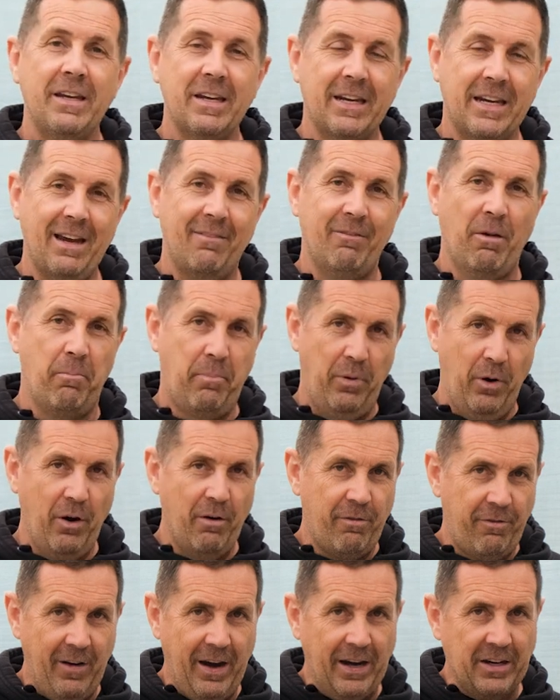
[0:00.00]
you get the
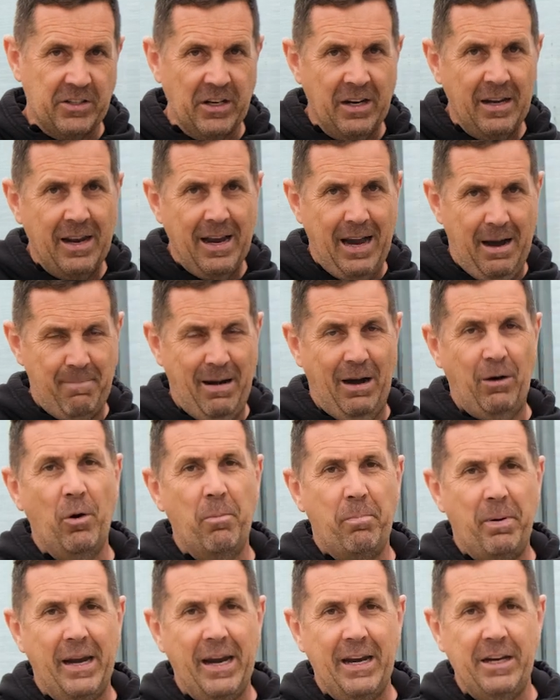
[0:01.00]
perfect amount
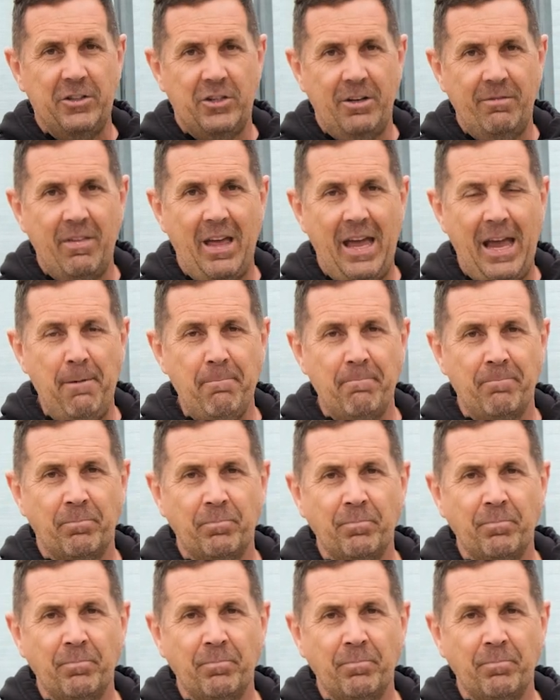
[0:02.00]
of pH in there.